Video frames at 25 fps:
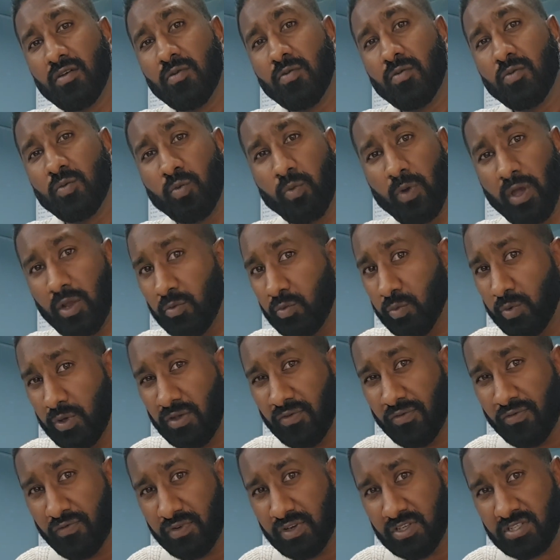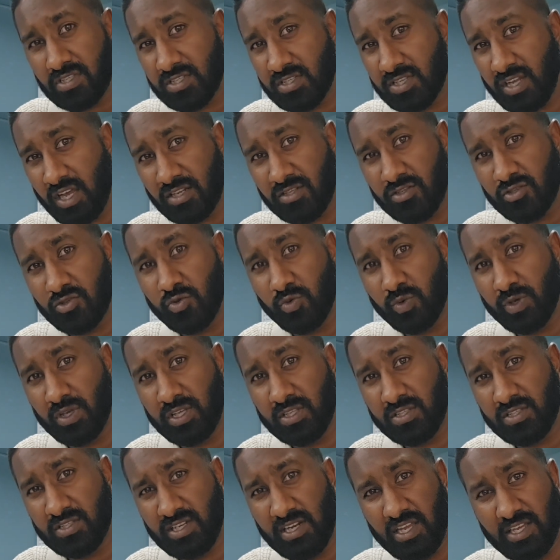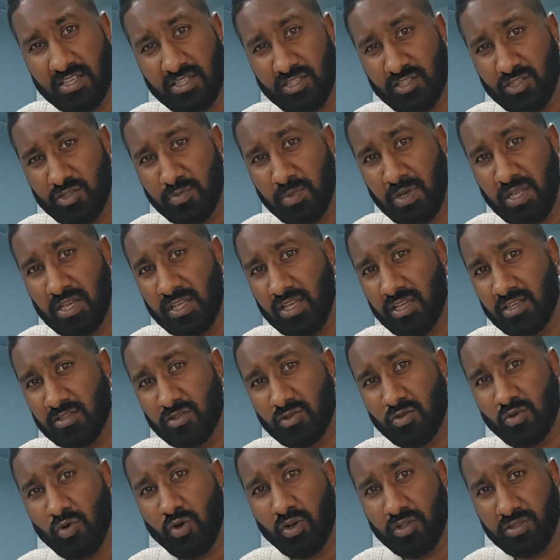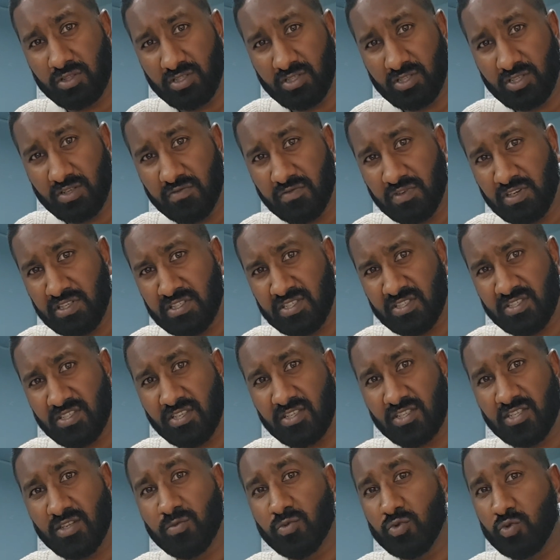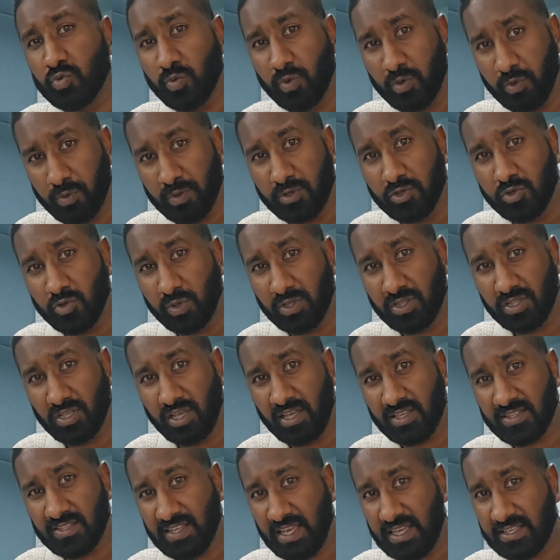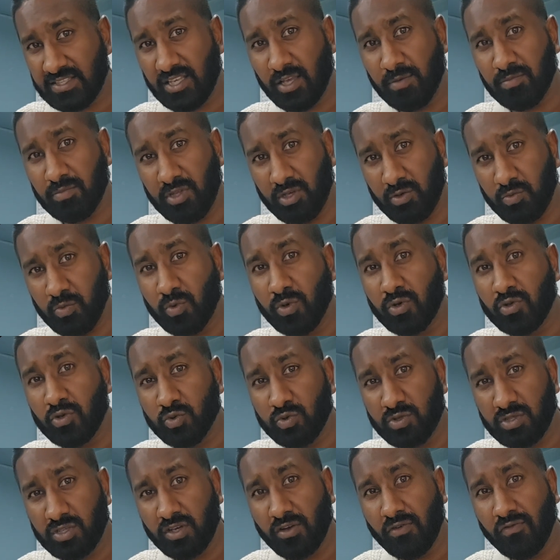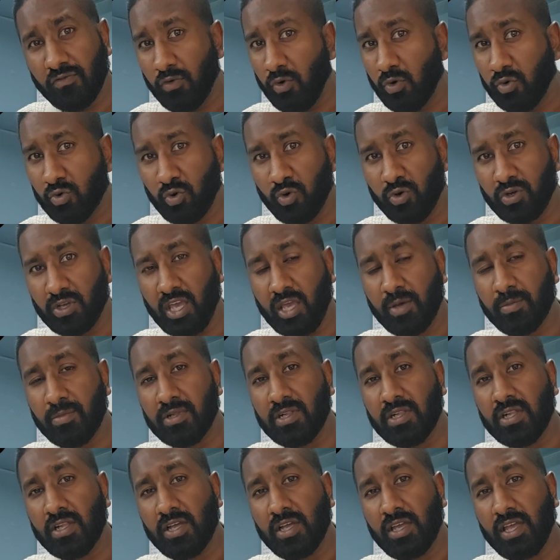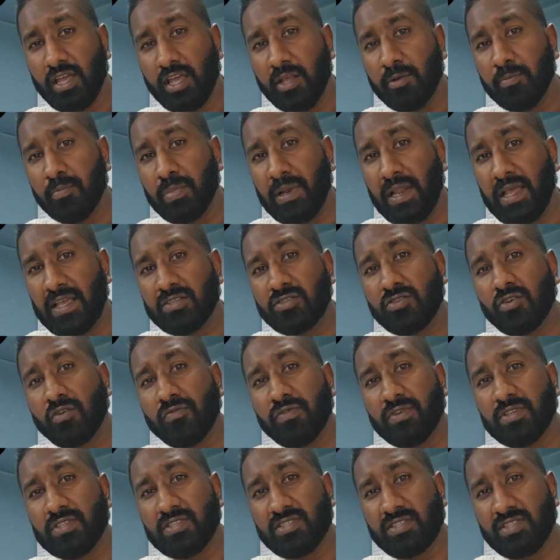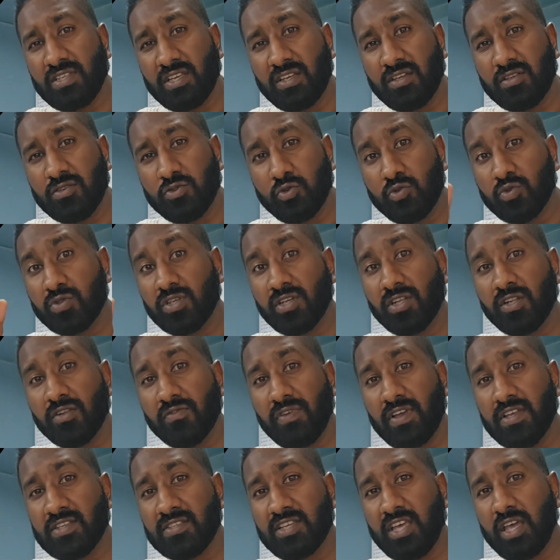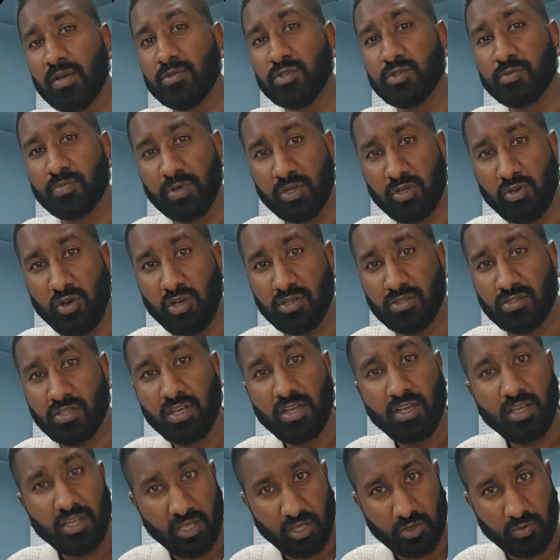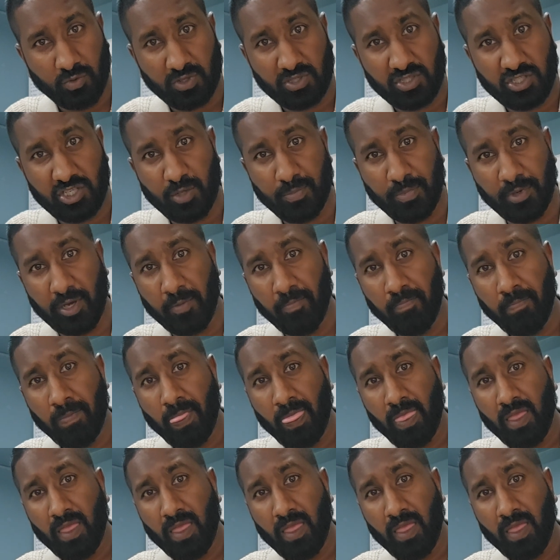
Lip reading: When we first started doing installations many years ago on these inverter systems, we were doing the exact same thing. We were using a 4-core cable in place of 2 single-phase cables because it was cheaper.